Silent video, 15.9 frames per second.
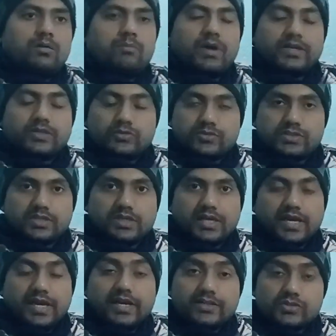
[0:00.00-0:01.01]
by
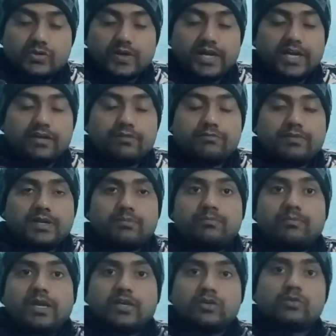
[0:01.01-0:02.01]
using
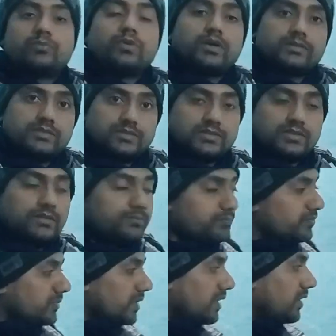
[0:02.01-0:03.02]
8085 microprocessor.
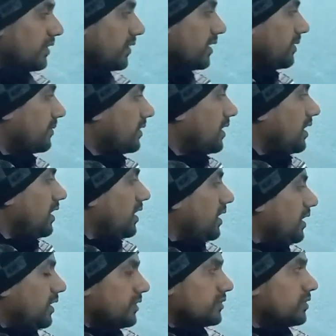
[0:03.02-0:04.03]
Okay,
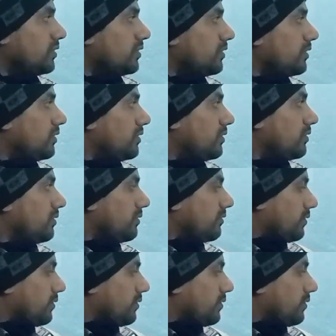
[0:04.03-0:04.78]
so